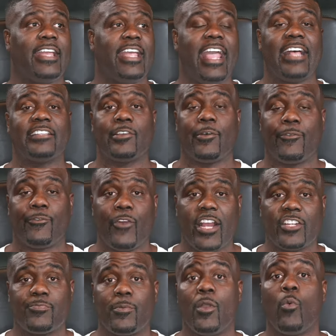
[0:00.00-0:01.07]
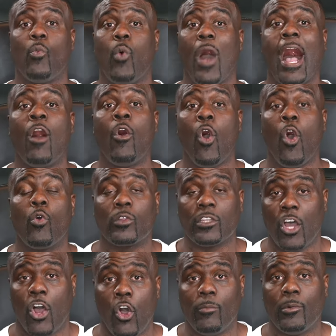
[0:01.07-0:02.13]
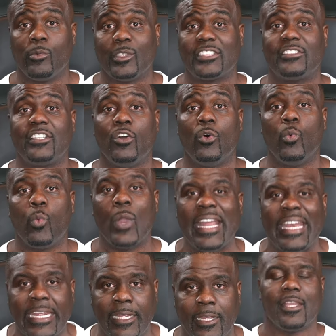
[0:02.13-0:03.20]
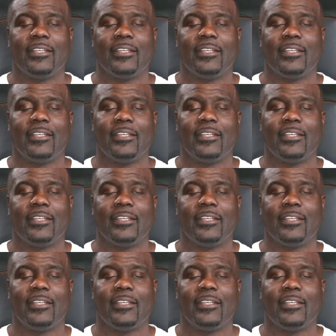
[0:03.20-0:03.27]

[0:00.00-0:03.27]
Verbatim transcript: as a freshman while Oklahoma was still winning.